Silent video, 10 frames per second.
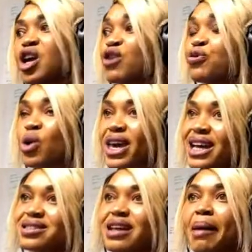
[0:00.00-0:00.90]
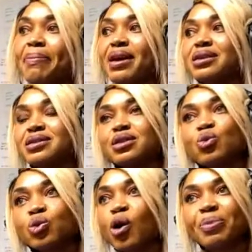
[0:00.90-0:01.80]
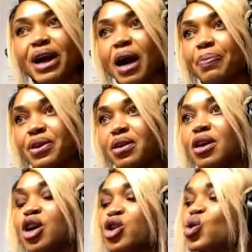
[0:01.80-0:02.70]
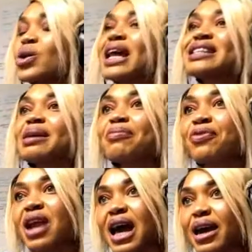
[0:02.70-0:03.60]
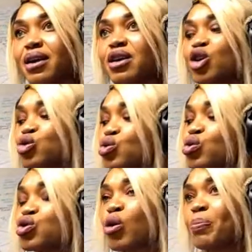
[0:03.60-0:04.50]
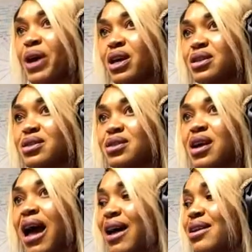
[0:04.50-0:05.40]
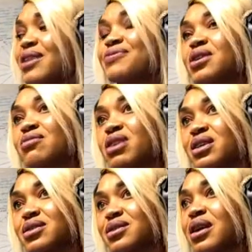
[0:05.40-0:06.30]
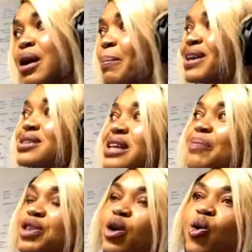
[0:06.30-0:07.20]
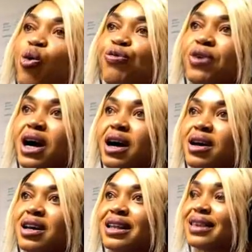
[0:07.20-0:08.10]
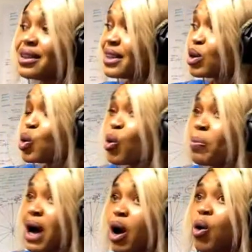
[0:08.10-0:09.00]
If you cage that bird, it will not be happy. So let them fly, do your best, and leave the rest. By the time they go far, then they look back.